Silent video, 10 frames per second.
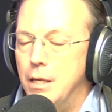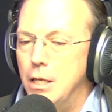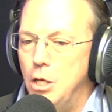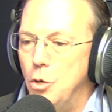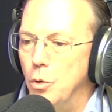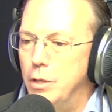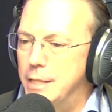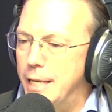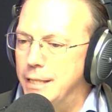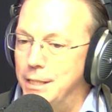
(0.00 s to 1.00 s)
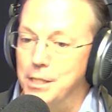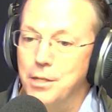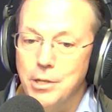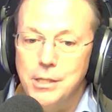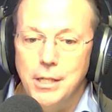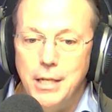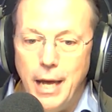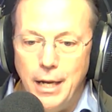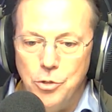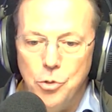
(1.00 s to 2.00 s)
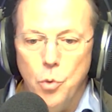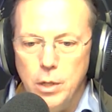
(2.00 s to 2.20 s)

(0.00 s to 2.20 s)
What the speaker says: that you would take this seriously and do